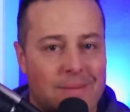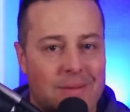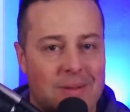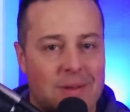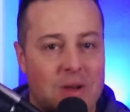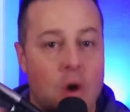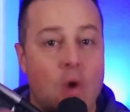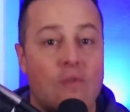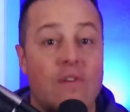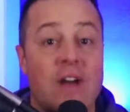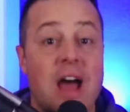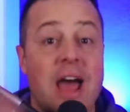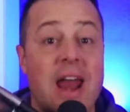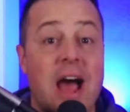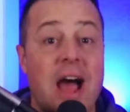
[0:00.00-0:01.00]
Overnight
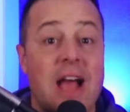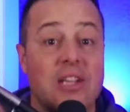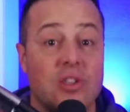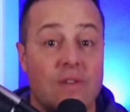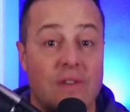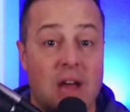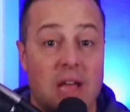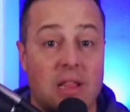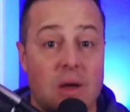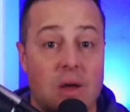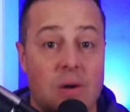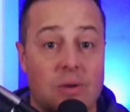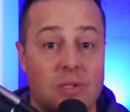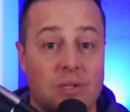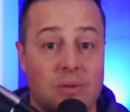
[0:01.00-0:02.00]
highs, overnight
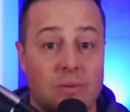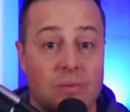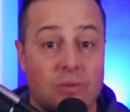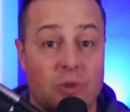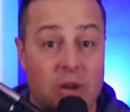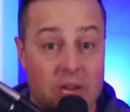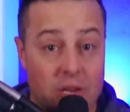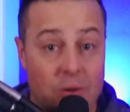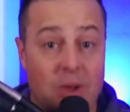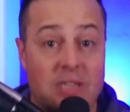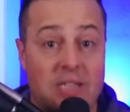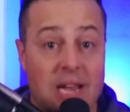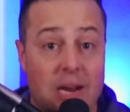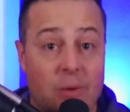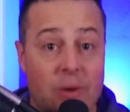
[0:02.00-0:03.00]
lows. Trading U.S.
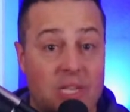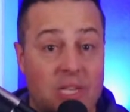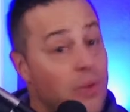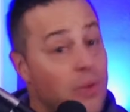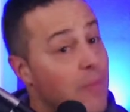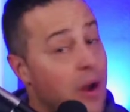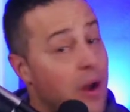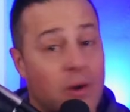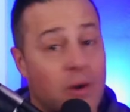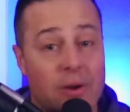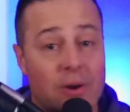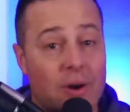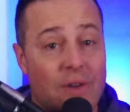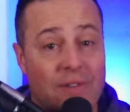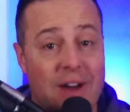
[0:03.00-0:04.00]
equities, you better know your
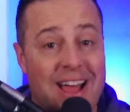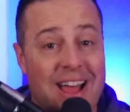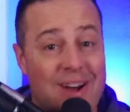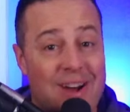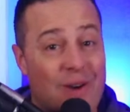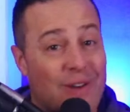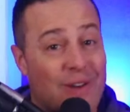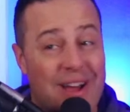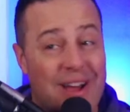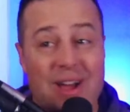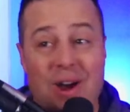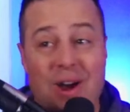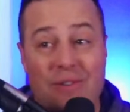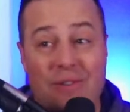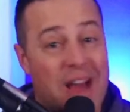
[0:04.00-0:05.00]

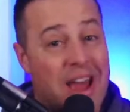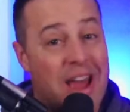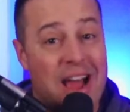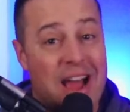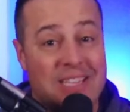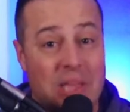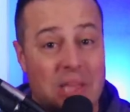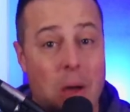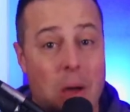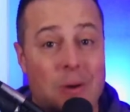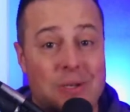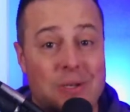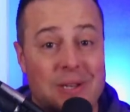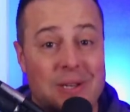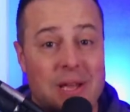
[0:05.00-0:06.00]
overnight highs and lows.
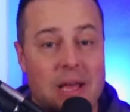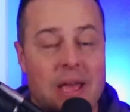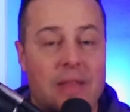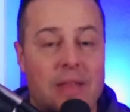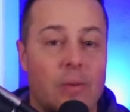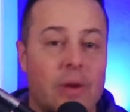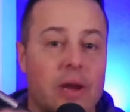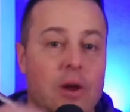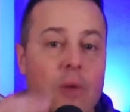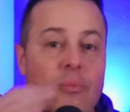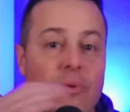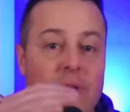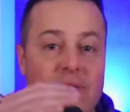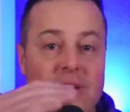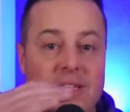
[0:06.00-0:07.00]
And then we're going to go
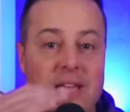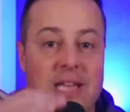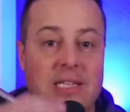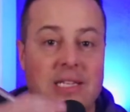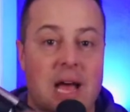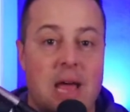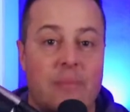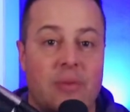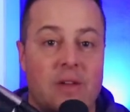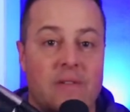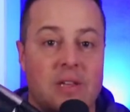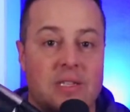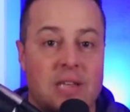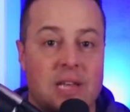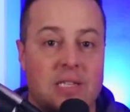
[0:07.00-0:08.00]
previous day's high and previous
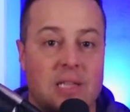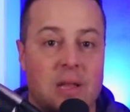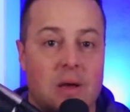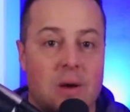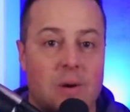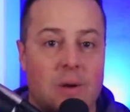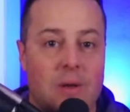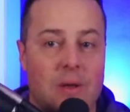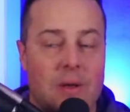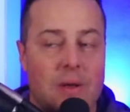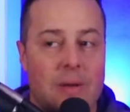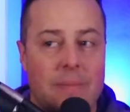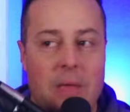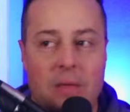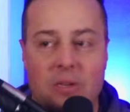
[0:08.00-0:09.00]
day's low. Now,
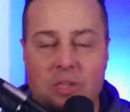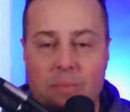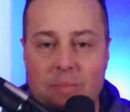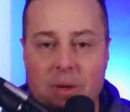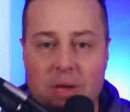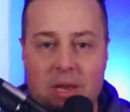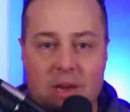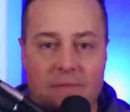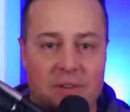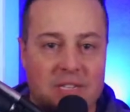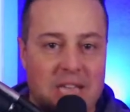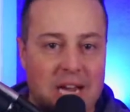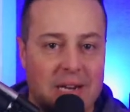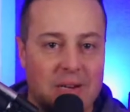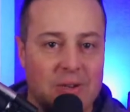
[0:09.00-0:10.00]
there's a million different
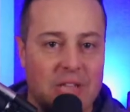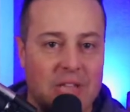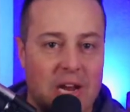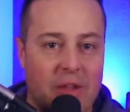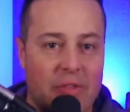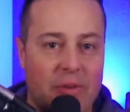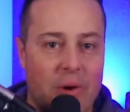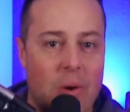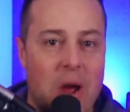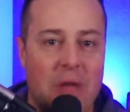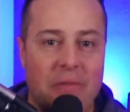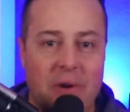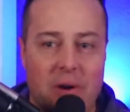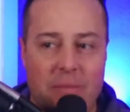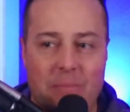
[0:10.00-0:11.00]
technicals I could throw out there to
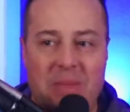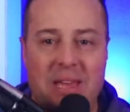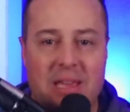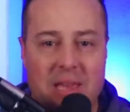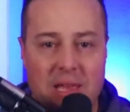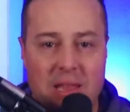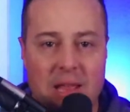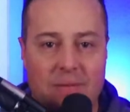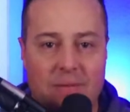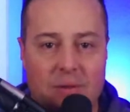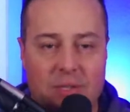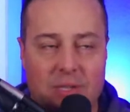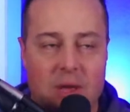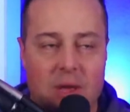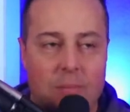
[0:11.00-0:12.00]
be key levels,
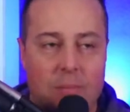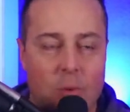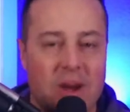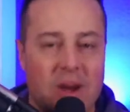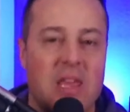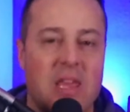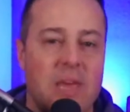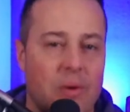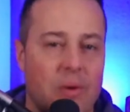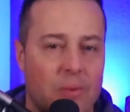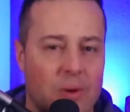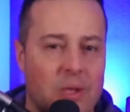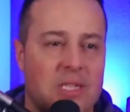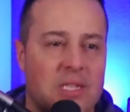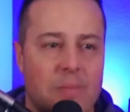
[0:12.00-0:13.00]
but we're going to keep it real
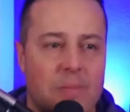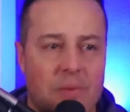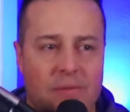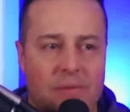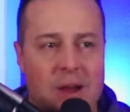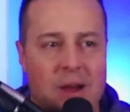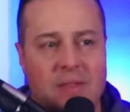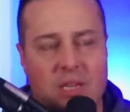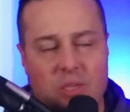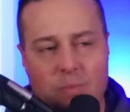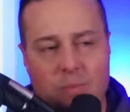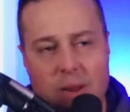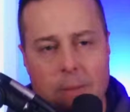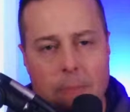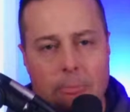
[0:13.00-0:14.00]
simple for right this minute.
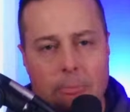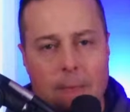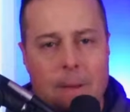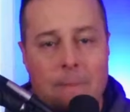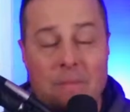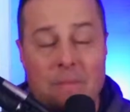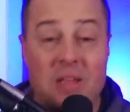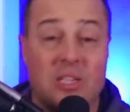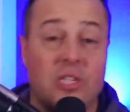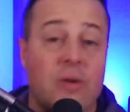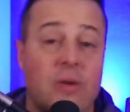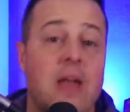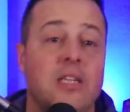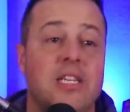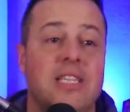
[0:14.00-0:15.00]
Now, this strategy
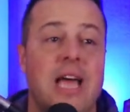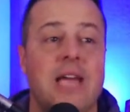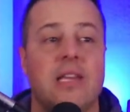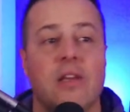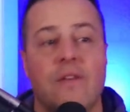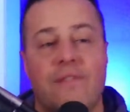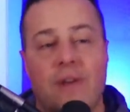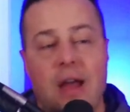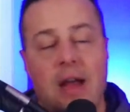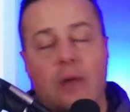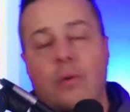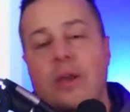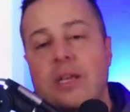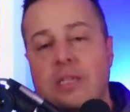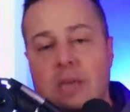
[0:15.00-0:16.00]
is ideal for equities,
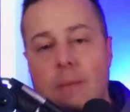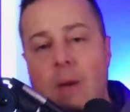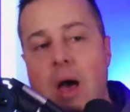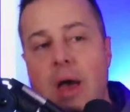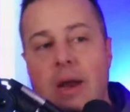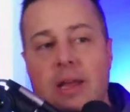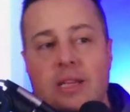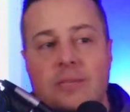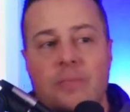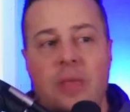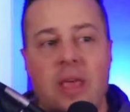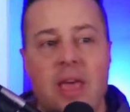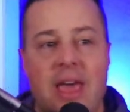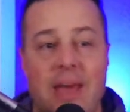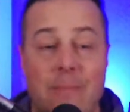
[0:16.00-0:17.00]
commodities,
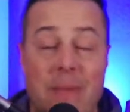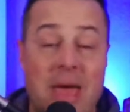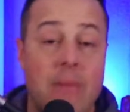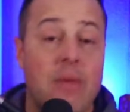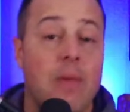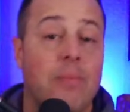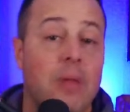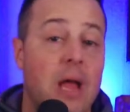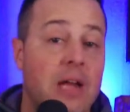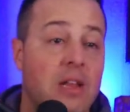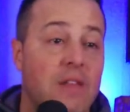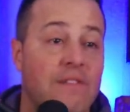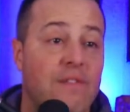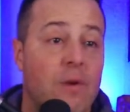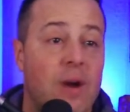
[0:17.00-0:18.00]
and maybe applied to the
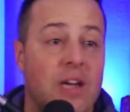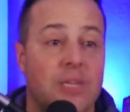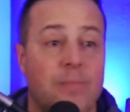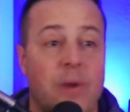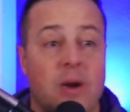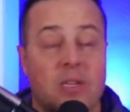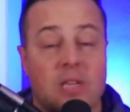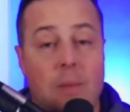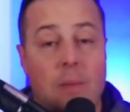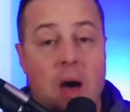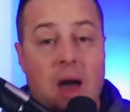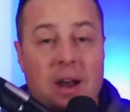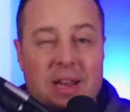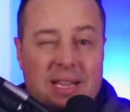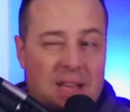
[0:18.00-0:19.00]
Forex pairs.
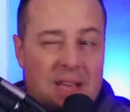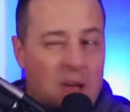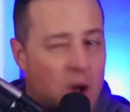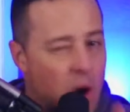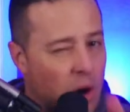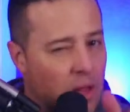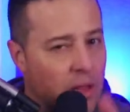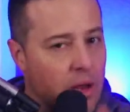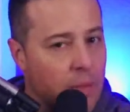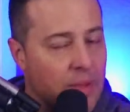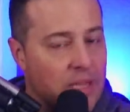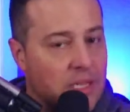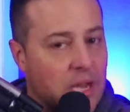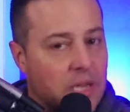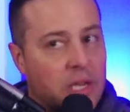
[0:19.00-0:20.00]
Commodities are a little bit
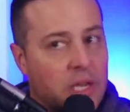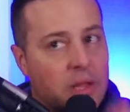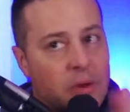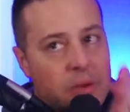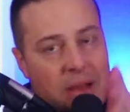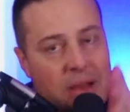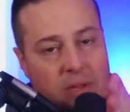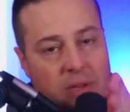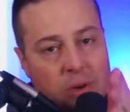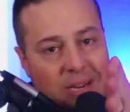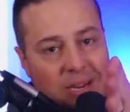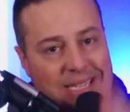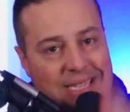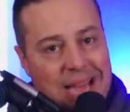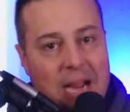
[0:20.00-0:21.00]
touchy, though. You have to know
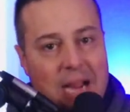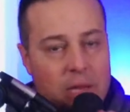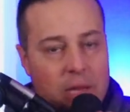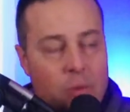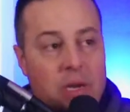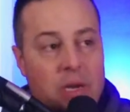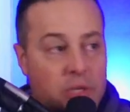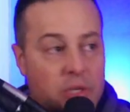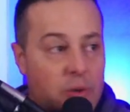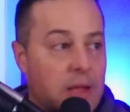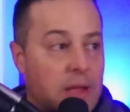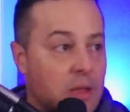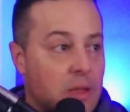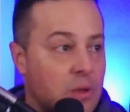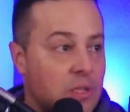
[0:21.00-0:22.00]
exactly when to trade
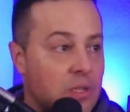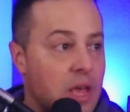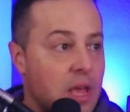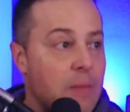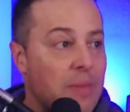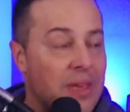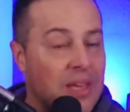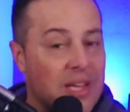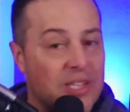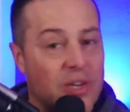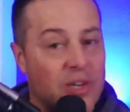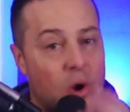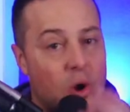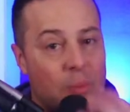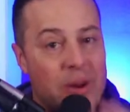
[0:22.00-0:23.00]
those because your
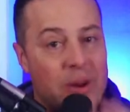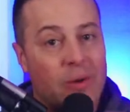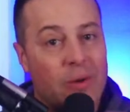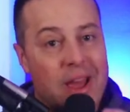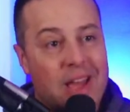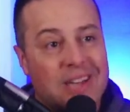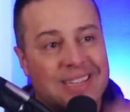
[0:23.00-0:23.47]
opening range is